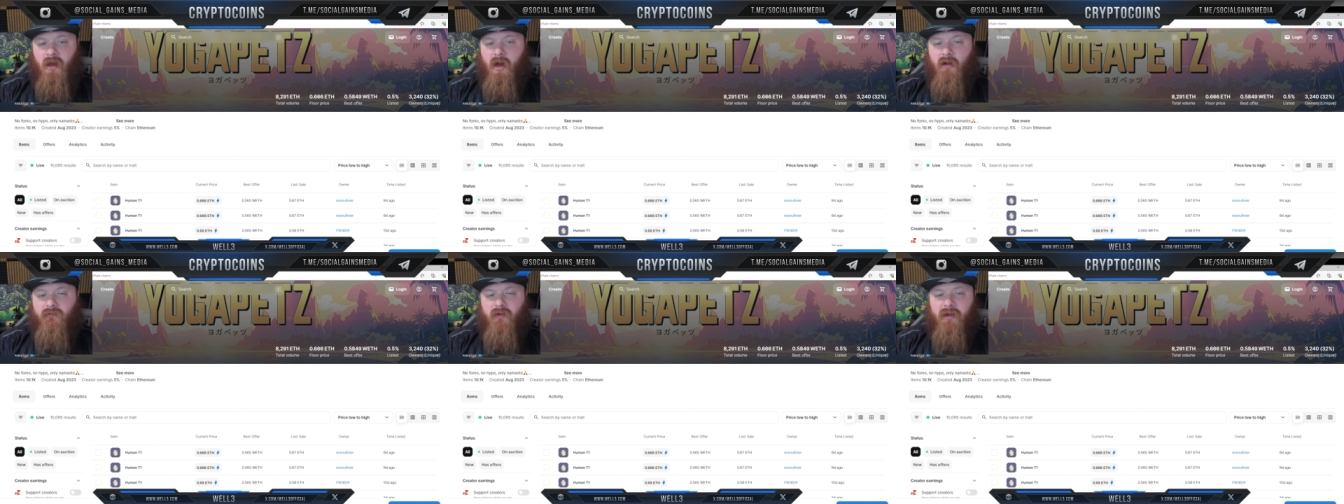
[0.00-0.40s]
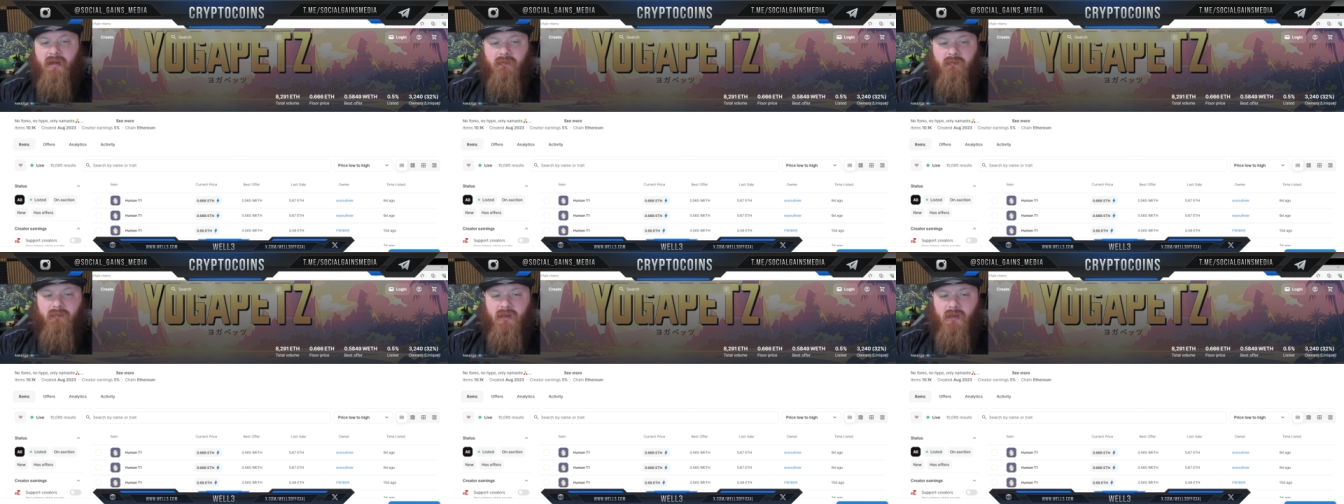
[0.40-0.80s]

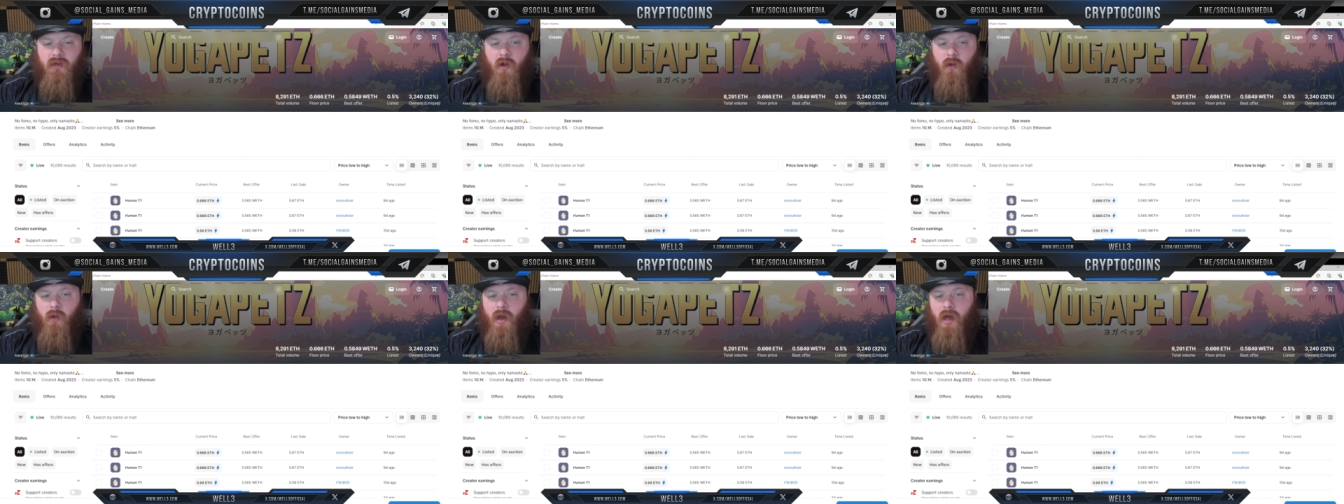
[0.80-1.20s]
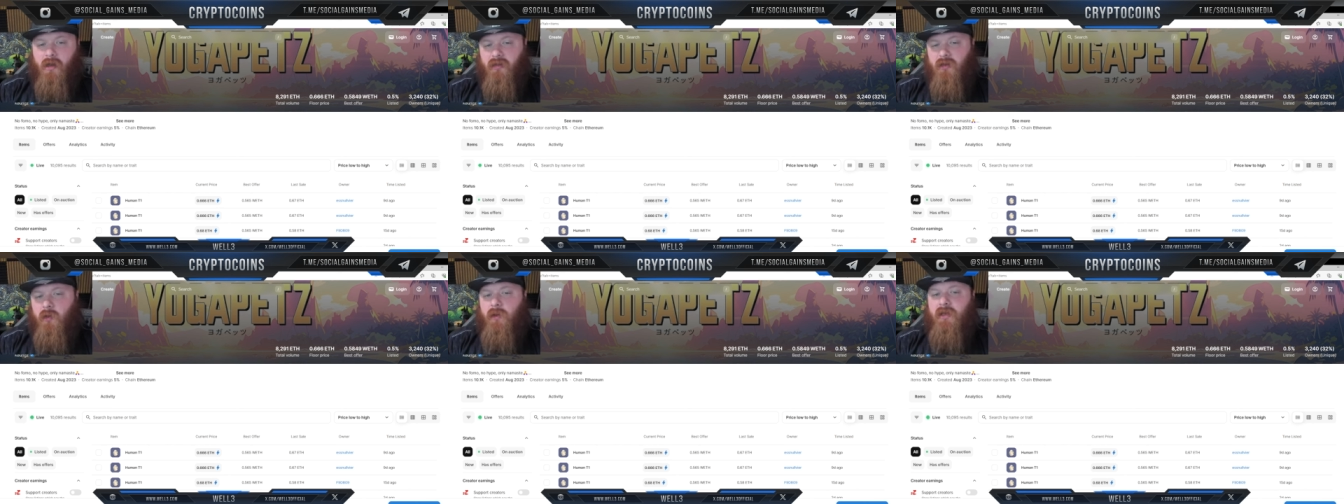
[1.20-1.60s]
offering, you know, a
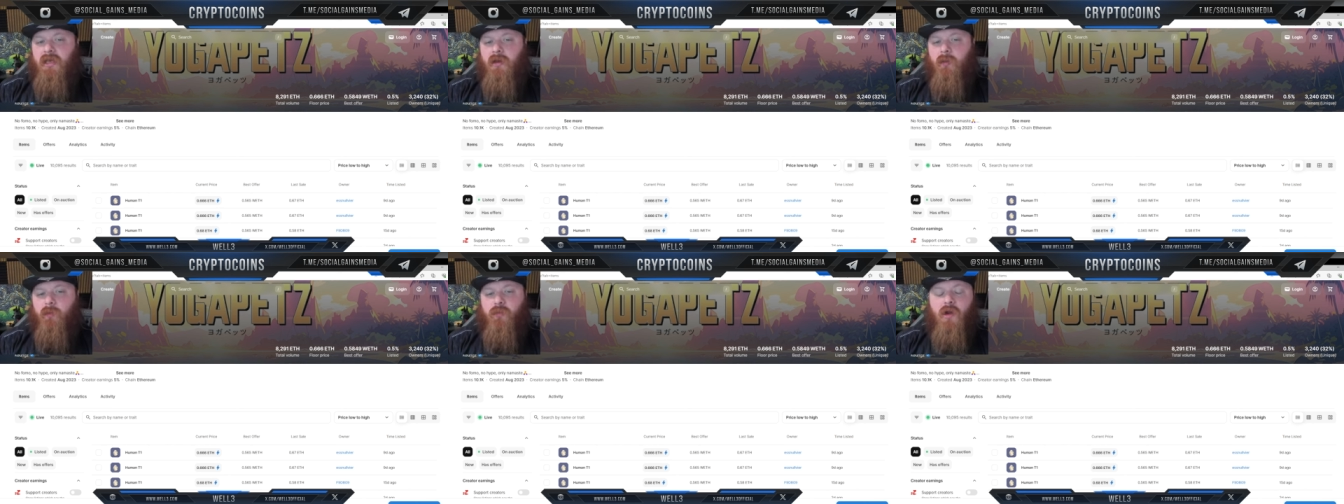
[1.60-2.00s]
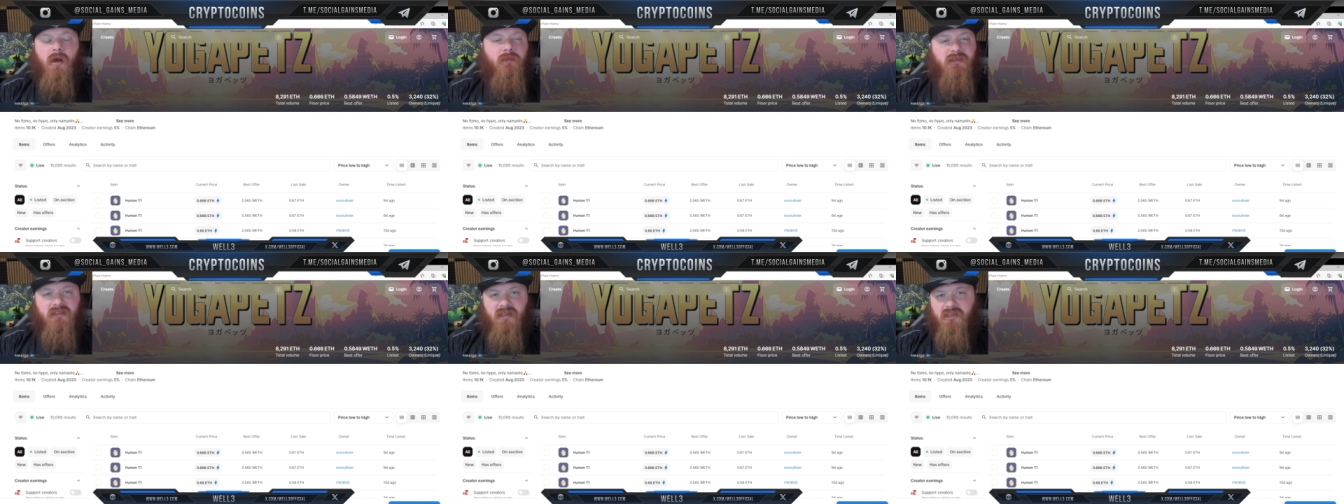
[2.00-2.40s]
unique
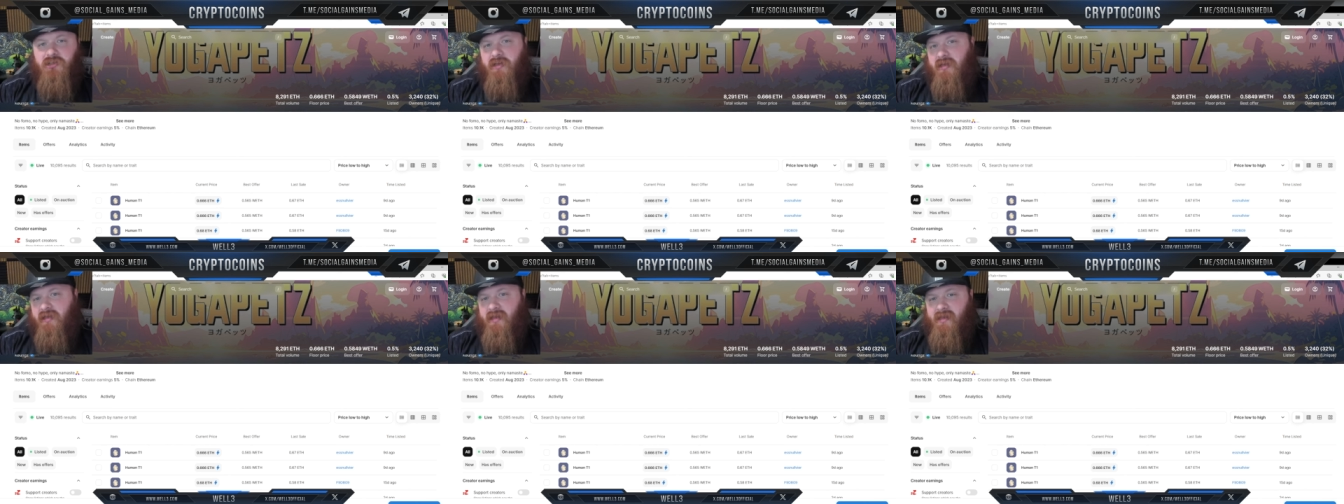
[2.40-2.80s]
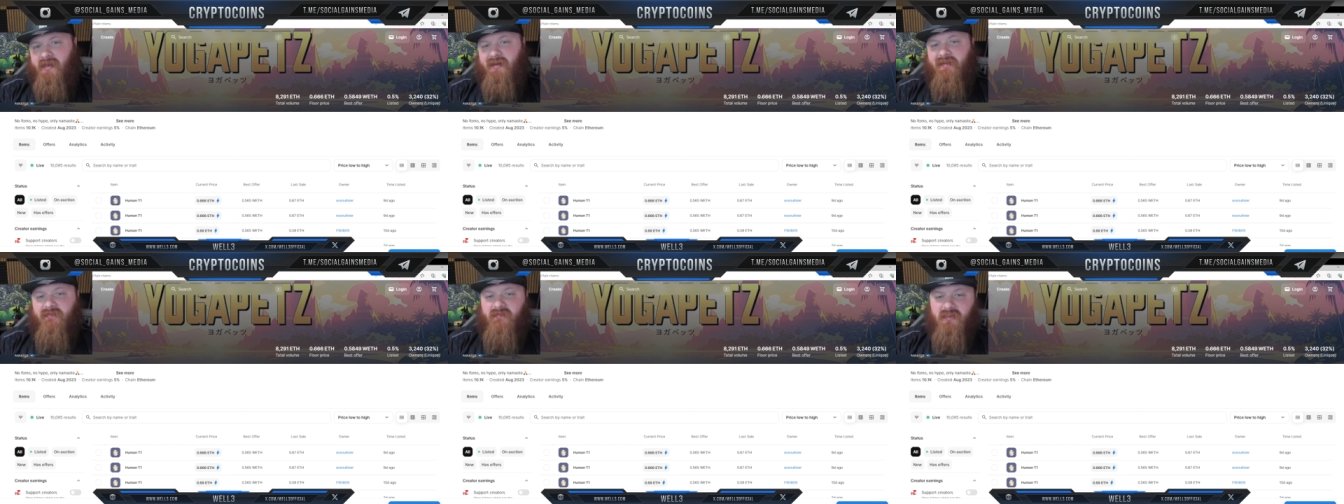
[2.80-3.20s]
proposition in the
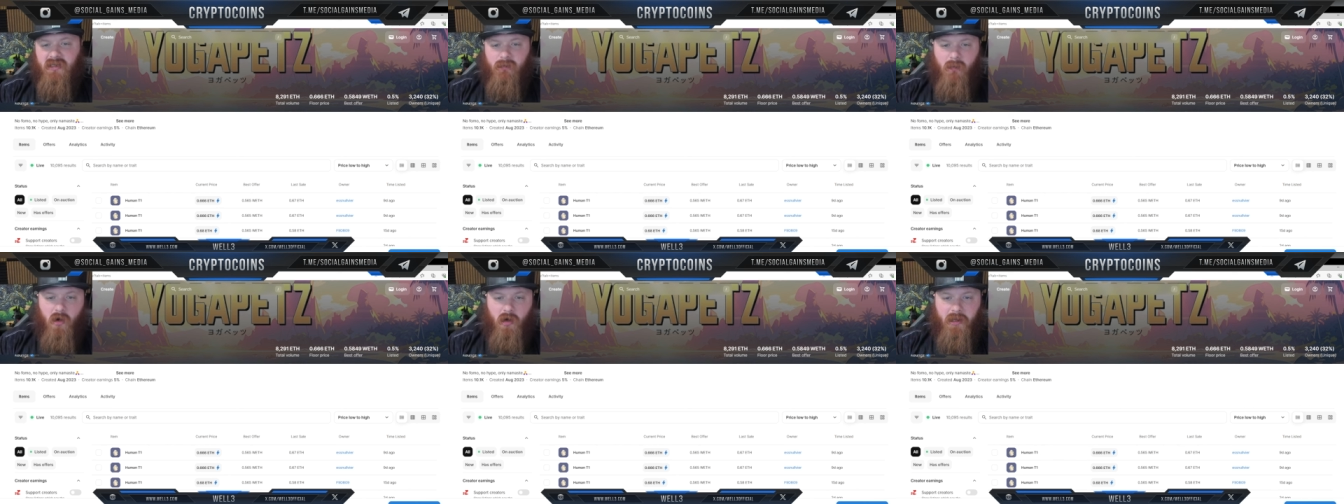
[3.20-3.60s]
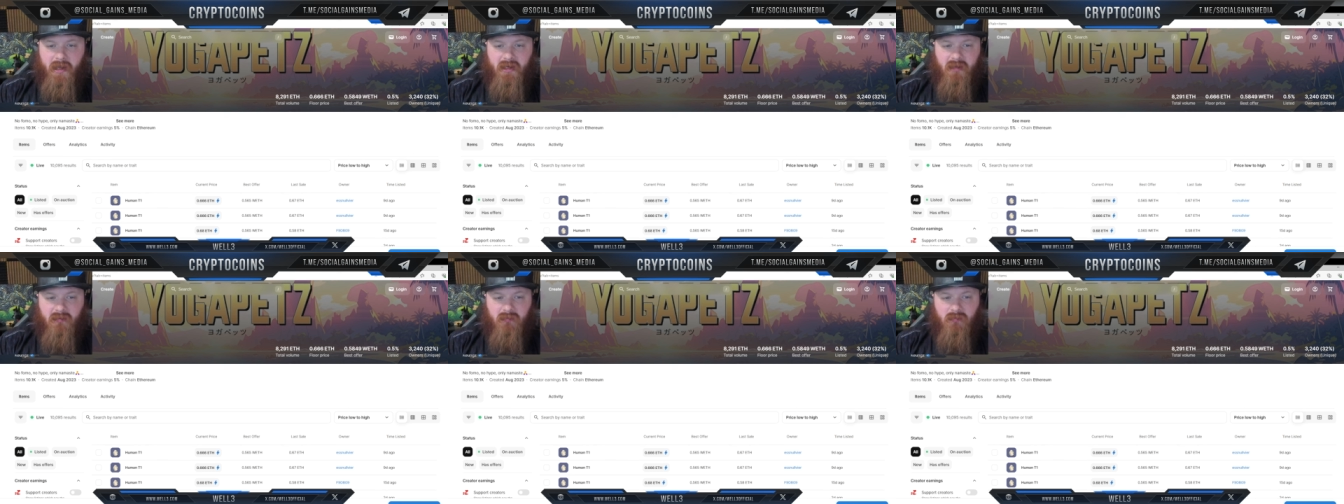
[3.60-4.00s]
NFT market.